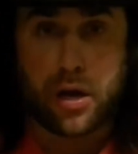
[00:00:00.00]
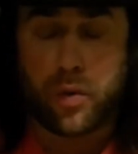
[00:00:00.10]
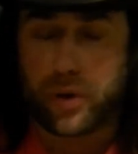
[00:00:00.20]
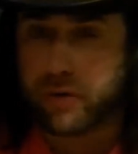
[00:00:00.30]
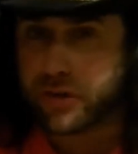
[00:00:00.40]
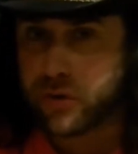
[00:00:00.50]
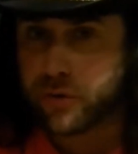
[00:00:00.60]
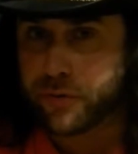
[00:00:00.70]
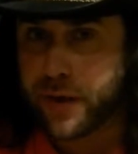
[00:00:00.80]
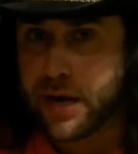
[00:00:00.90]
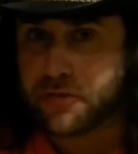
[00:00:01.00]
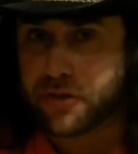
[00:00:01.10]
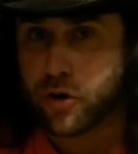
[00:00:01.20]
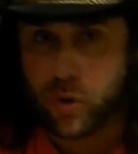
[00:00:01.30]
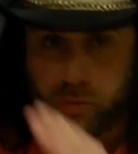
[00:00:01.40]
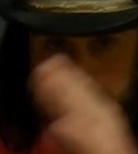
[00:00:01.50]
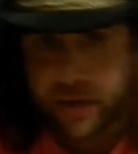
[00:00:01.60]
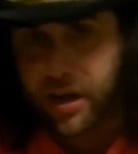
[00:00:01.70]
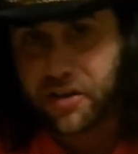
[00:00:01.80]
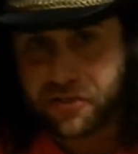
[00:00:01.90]
Without you, the fans at home,
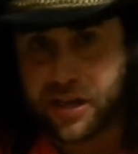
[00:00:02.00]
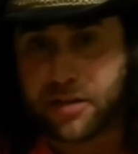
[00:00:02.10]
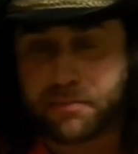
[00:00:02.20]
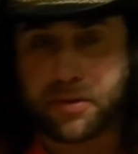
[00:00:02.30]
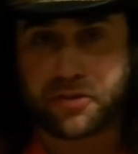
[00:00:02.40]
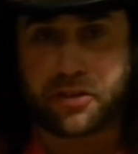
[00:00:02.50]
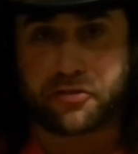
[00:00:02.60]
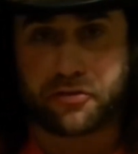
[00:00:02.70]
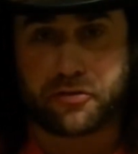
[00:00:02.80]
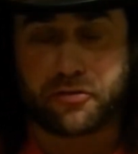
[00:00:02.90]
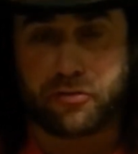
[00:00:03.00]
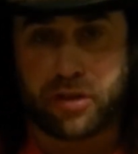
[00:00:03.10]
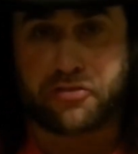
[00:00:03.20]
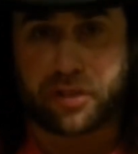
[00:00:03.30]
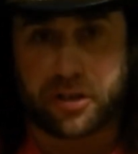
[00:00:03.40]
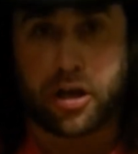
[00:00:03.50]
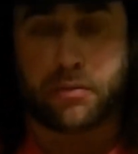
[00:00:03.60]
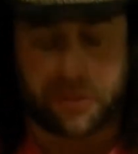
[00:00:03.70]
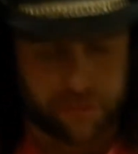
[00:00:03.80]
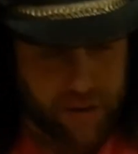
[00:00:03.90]
realizing it, but these wrestling
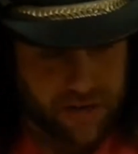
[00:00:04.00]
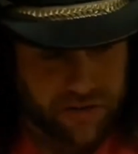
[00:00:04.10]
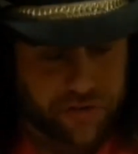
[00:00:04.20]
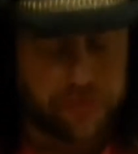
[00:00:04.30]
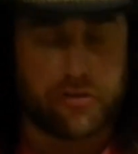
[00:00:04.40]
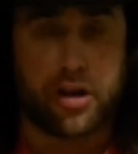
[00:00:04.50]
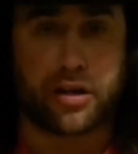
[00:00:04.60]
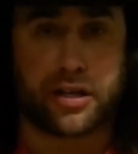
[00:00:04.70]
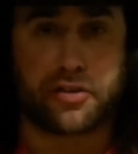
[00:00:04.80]
companies are actually struggling to